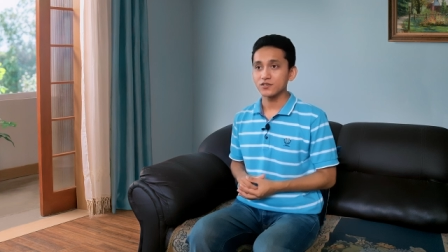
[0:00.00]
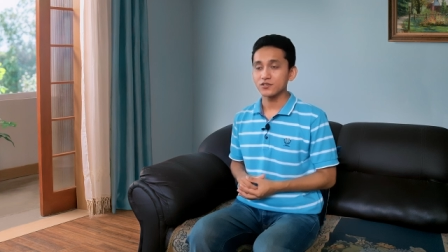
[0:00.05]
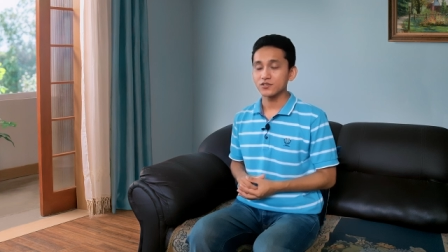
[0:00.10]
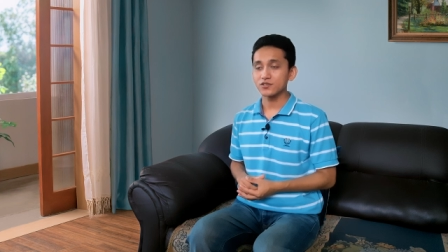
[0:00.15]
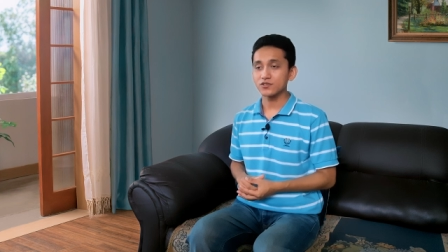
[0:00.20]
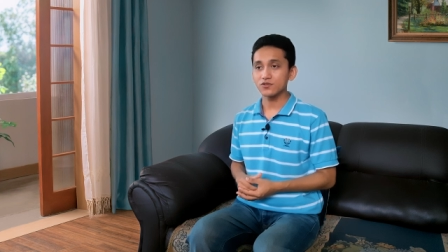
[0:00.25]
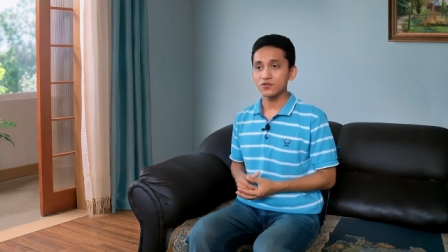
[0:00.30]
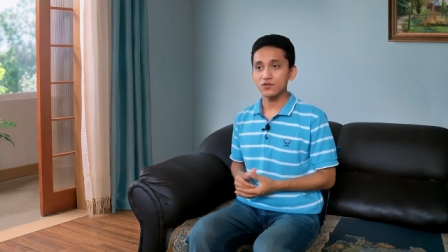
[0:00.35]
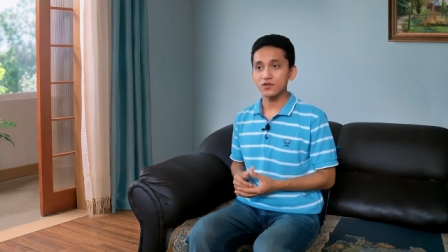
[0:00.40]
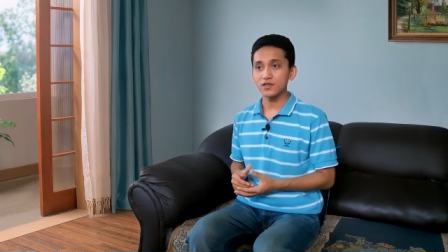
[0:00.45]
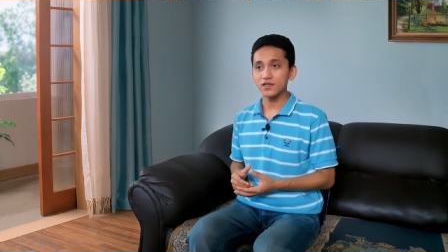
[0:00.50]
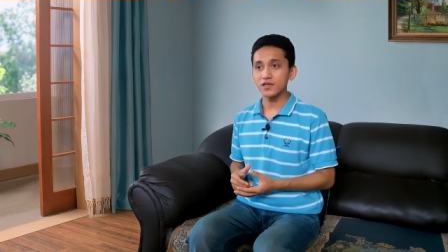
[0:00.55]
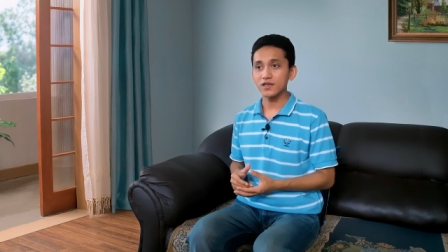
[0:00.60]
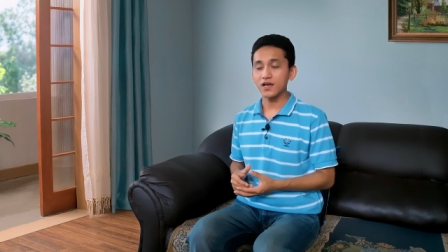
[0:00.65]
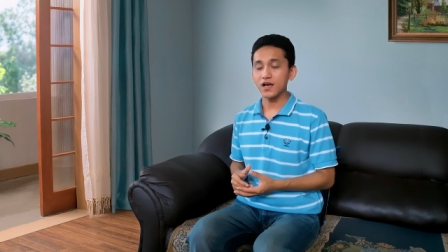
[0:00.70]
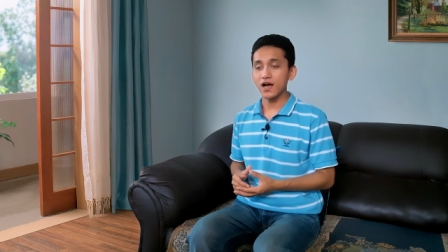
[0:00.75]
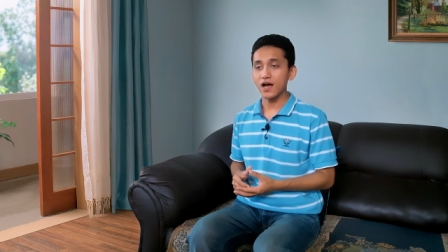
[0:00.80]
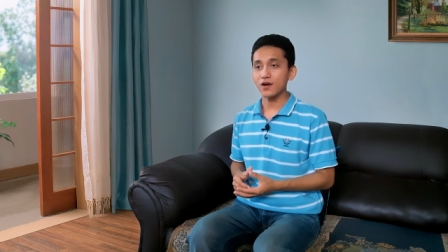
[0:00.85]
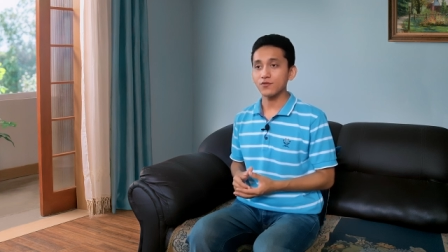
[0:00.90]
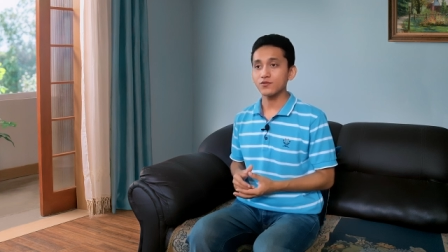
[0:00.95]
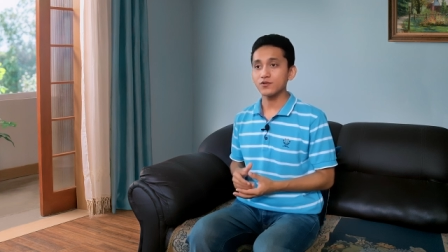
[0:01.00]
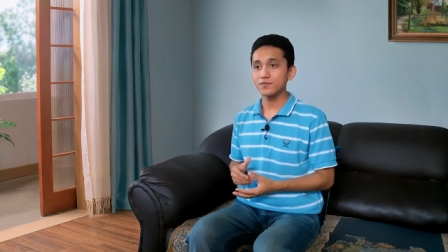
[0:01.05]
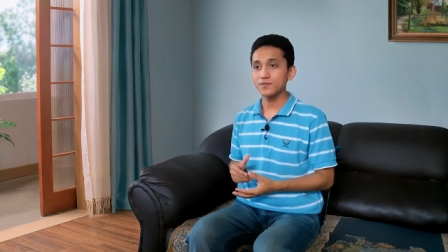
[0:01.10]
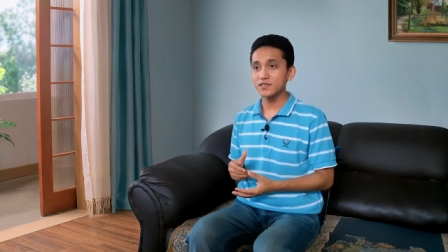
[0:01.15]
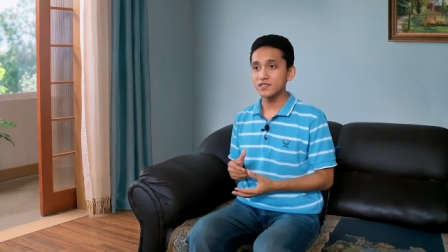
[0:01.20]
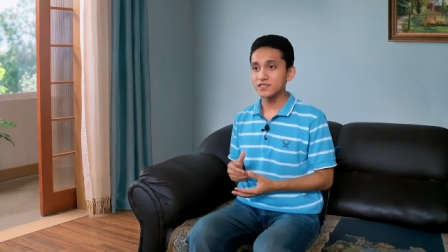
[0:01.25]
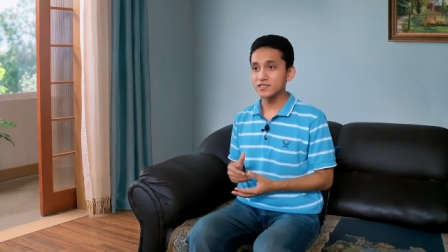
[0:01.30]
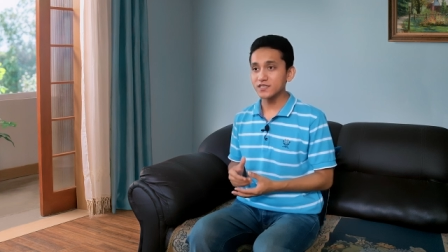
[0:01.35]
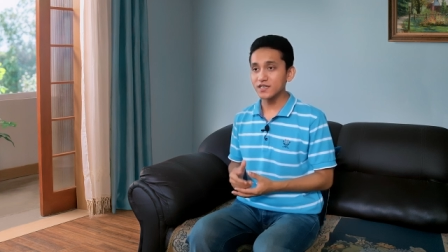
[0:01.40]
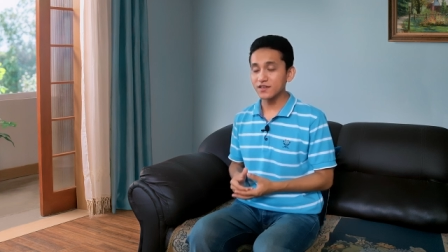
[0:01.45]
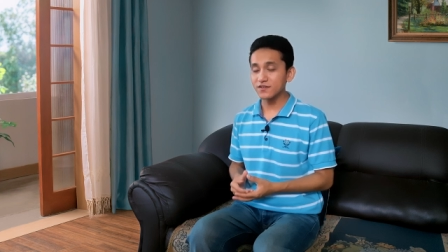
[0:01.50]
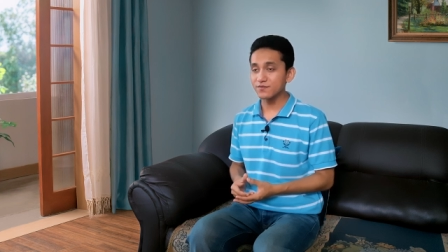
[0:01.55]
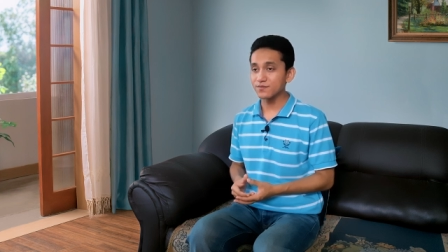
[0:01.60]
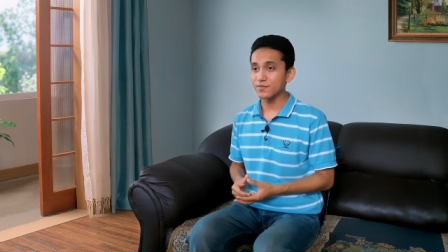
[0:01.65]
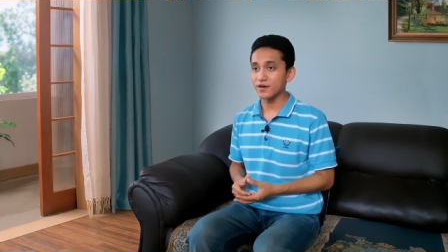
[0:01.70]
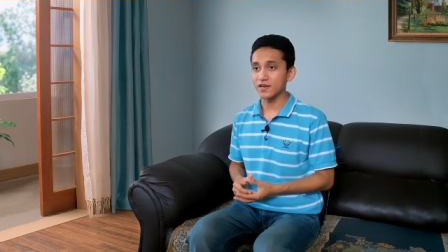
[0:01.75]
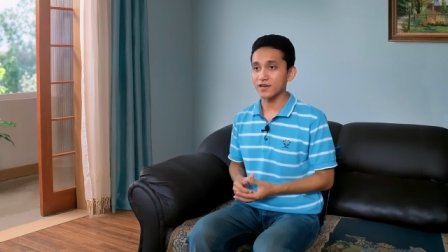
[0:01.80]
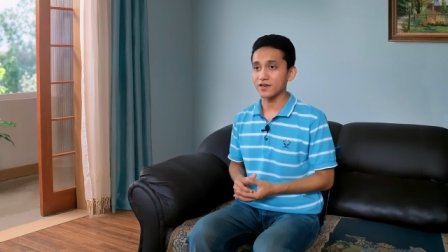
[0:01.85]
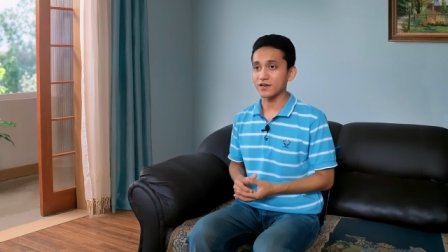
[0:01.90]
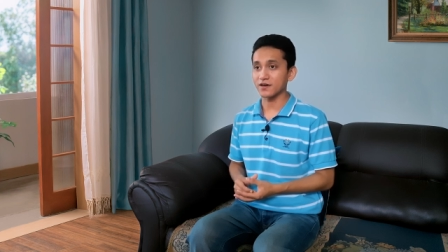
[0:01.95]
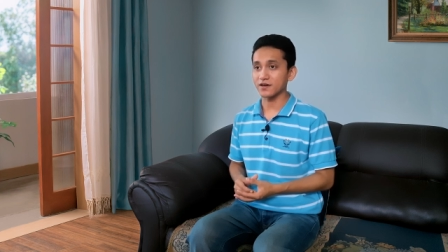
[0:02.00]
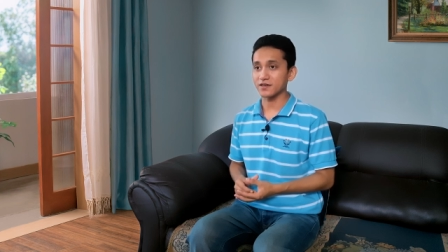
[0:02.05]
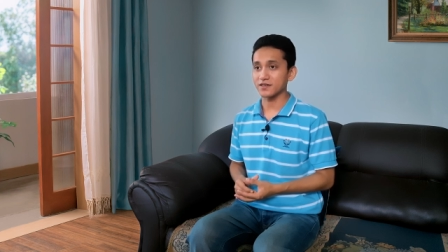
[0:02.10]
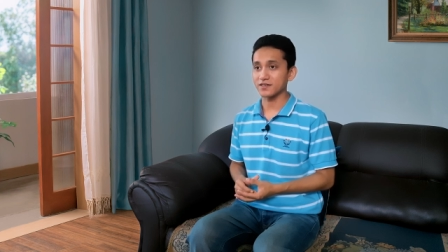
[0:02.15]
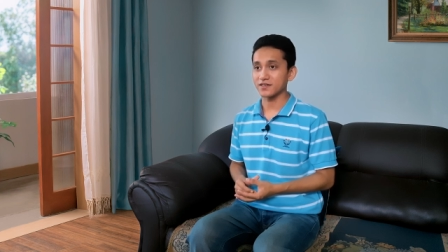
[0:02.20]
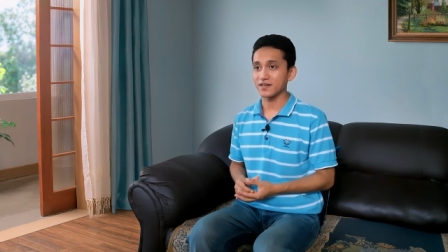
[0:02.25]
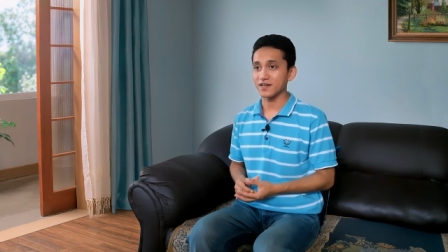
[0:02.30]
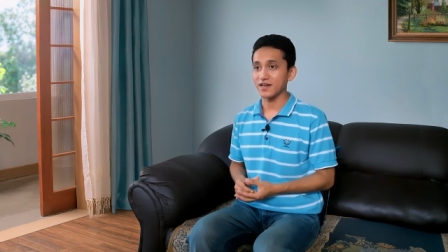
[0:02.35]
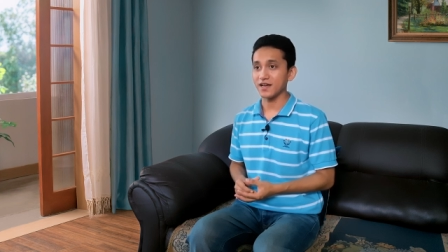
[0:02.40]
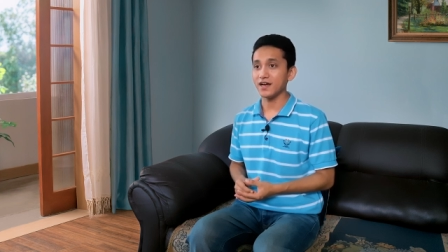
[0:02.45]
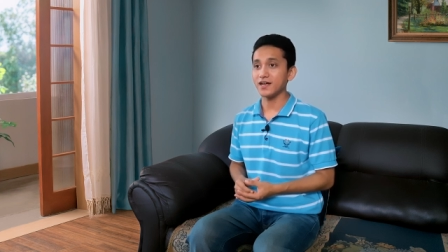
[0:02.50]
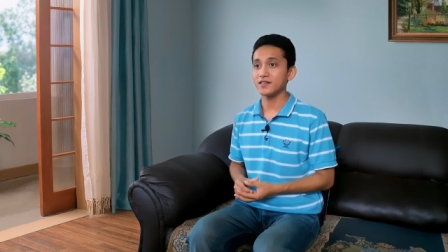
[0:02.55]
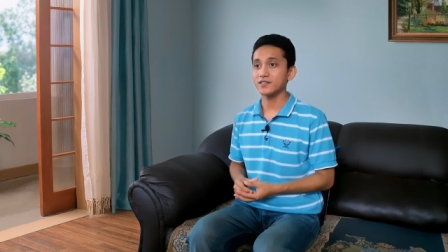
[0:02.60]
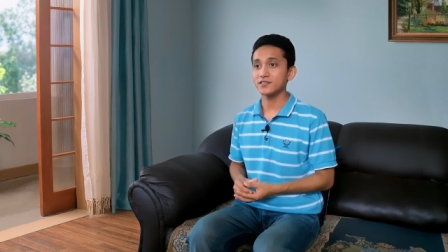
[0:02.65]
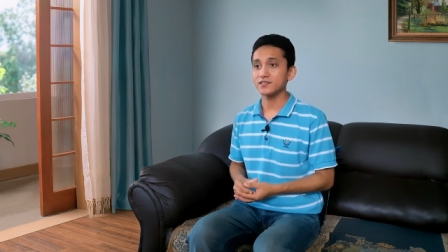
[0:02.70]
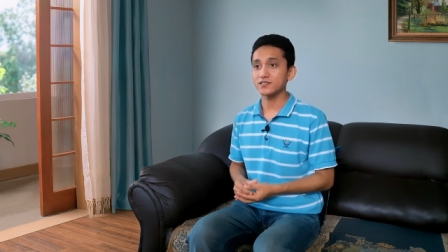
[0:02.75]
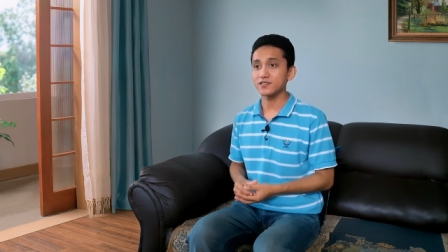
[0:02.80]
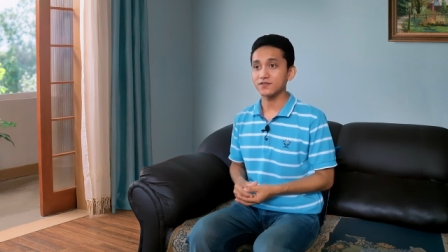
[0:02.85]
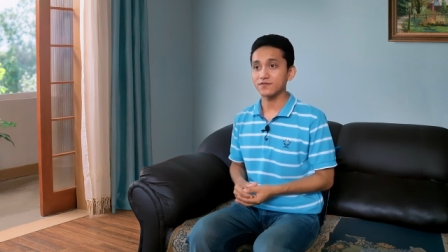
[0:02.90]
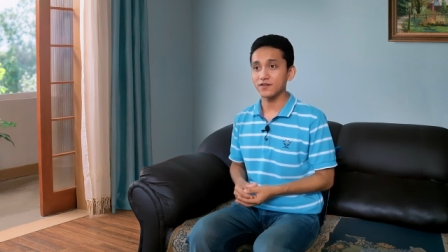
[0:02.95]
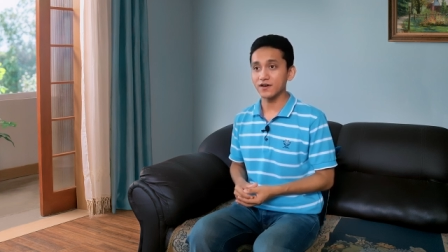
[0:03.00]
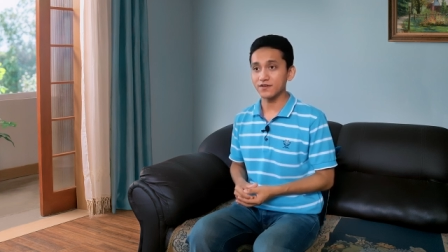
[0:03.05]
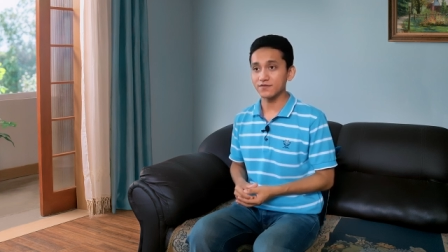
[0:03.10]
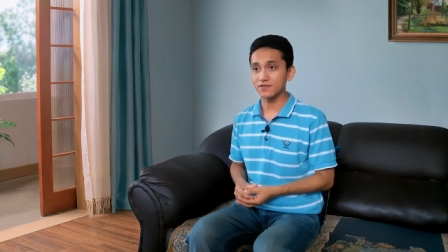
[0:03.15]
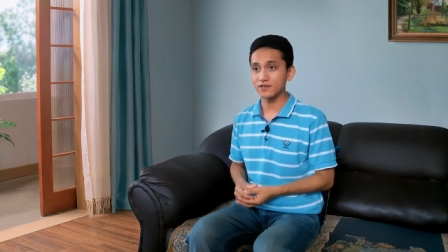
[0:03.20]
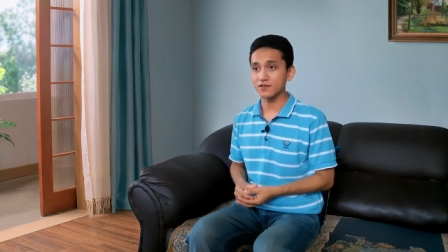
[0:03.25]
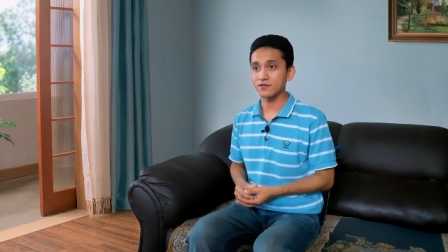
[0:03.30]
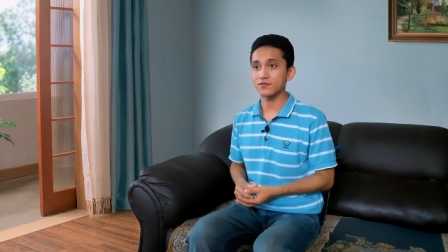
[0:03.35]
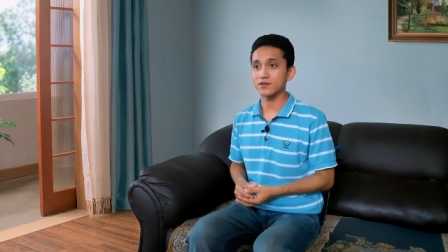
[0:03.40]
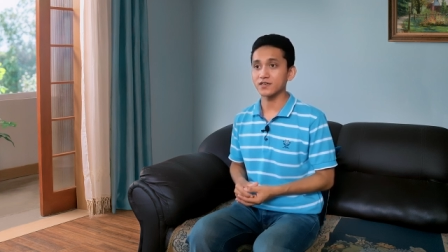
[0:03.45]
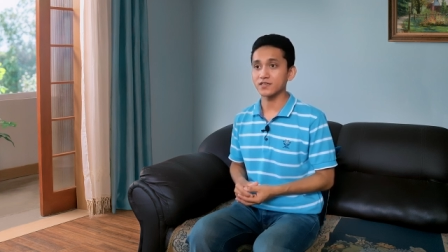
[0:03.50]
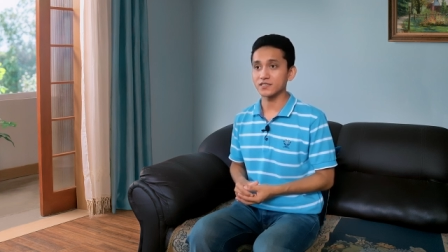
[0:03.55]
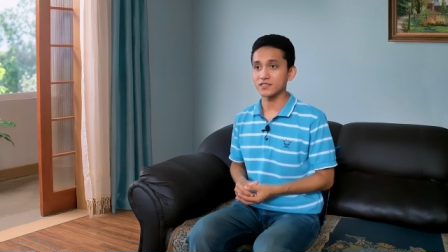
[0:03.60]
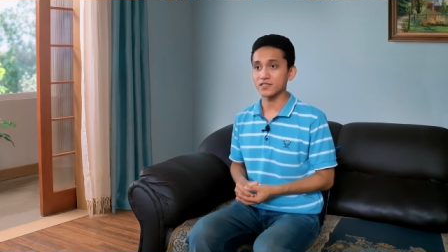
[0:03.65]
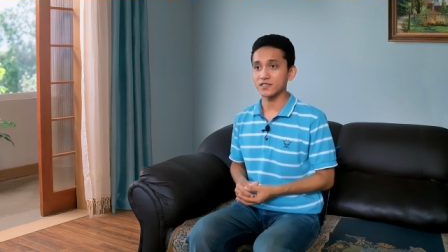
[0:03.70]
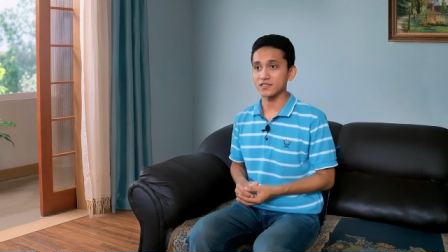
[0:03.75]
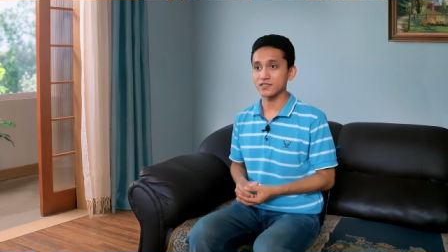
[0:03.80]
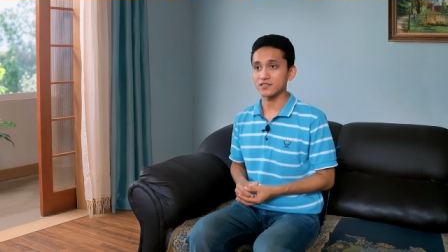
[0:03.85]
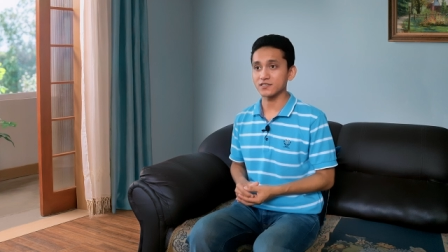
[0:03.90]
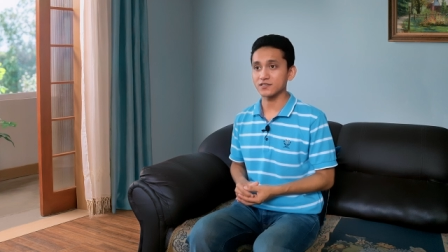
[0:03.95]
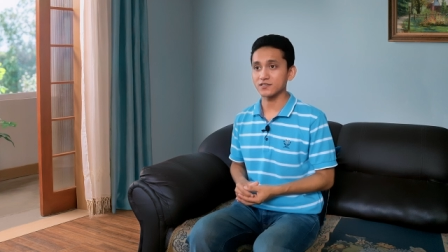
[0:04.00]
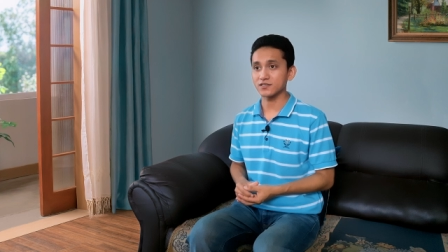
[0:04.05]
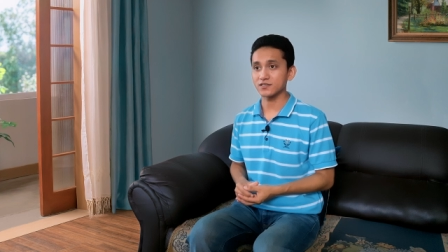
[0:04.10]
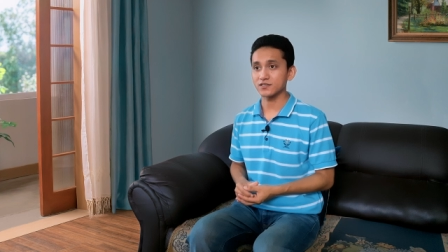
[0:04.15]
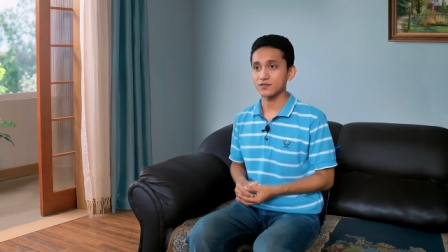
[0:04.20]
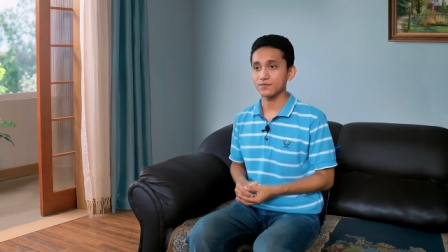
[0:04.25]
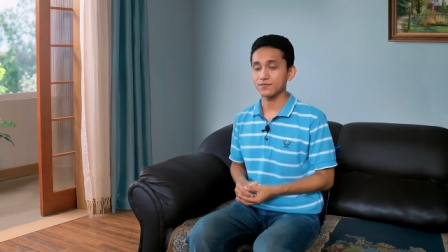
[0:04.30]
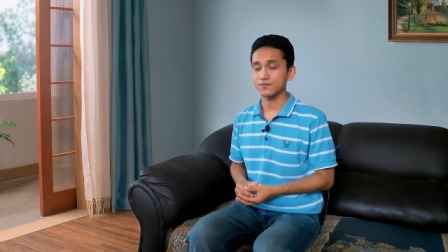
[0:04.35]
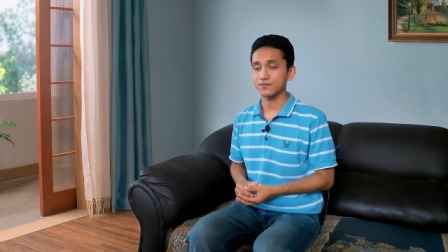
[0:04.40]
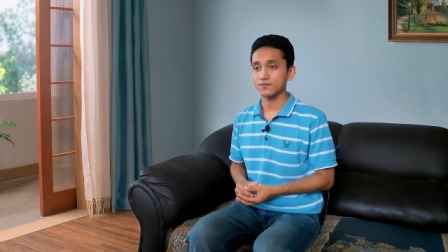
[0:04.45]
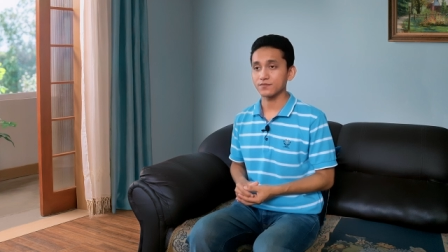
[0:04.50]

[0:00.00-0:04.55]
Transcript: surely I would be saved by God and survive the great disasters.